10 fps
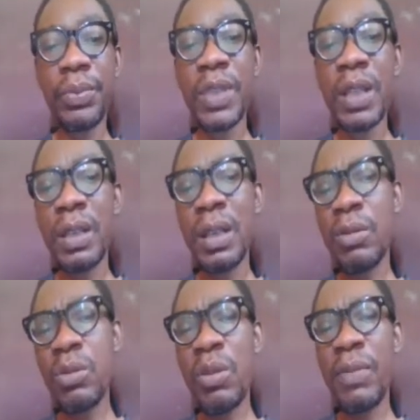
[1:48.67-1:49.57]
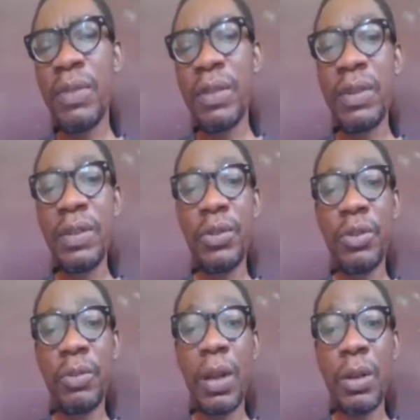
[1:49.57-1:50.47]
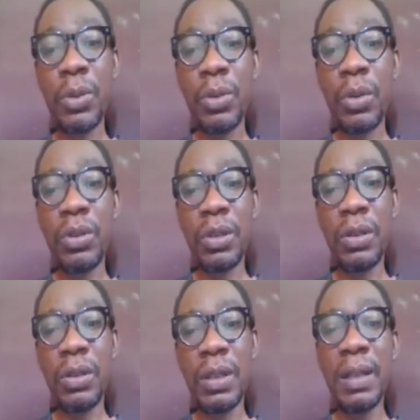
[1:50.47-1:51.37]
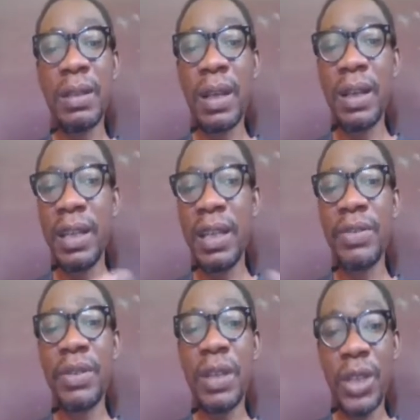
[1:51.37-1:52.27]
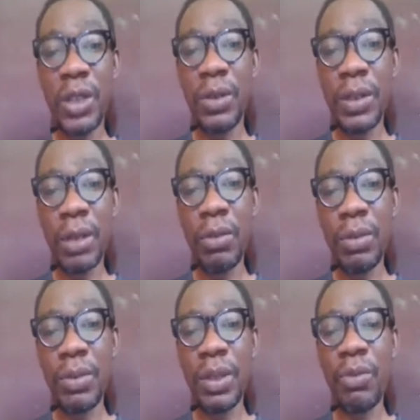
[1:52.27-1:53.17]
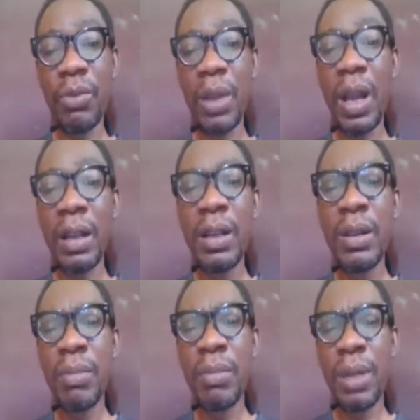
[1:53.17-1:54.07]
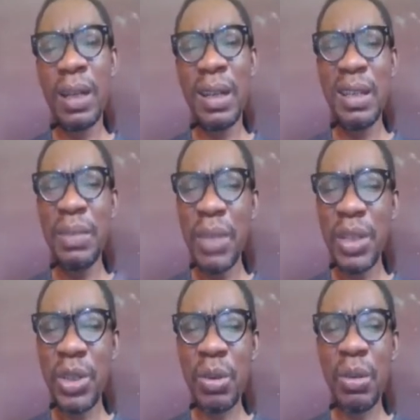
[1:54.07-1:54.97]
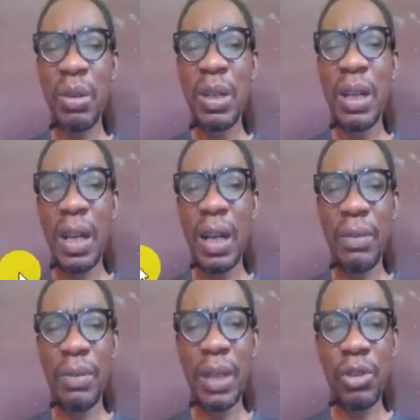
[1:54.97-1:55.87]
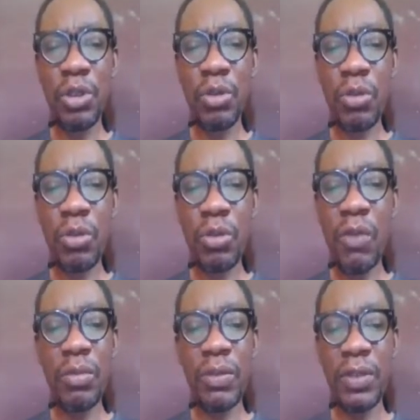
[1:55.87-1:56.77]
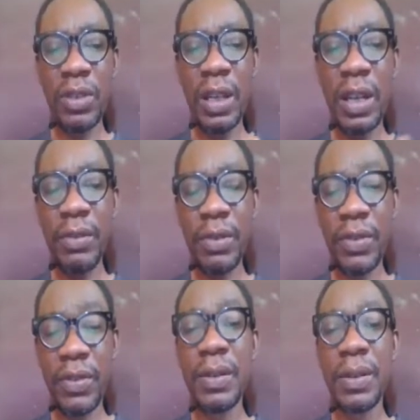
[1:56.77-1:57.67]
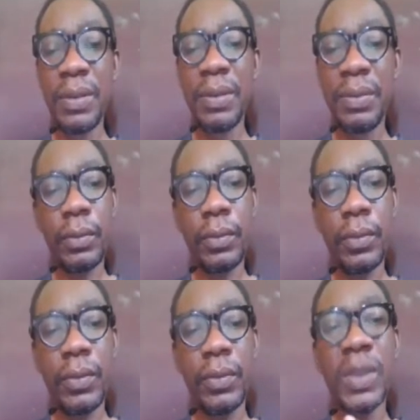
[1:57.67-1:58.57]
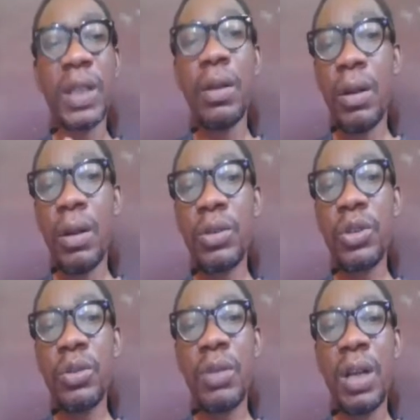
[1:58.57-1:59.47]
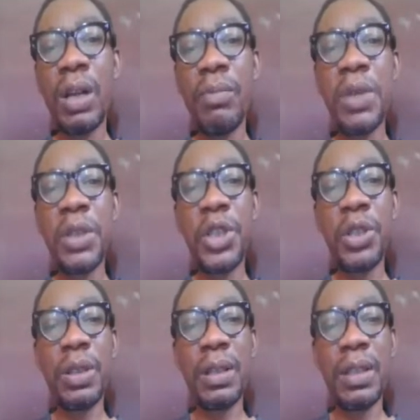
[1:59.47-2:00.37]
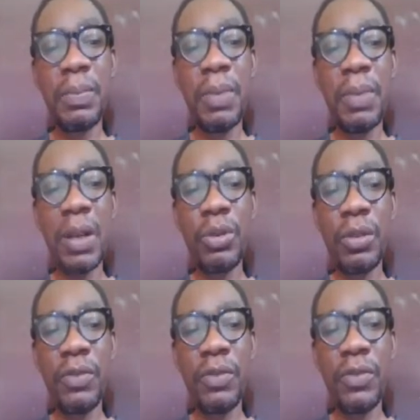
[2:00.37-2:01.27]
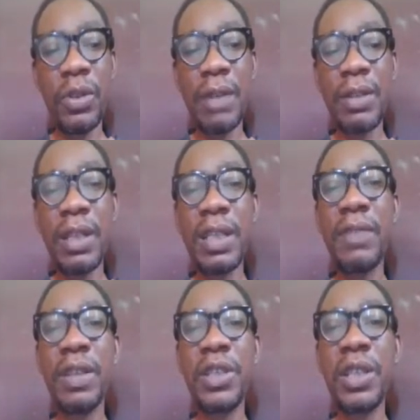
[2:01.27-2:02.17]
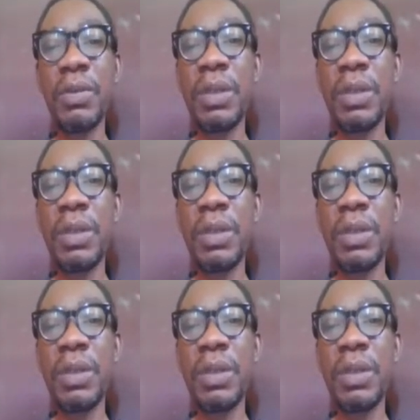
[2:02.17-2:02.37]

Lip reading: Now, though having a very strong password does not entirely give the assurance that your website will be hacked, but it at least makes sure that you cover up the first line of defense. Also, make sure that this password of yours is actually never shared with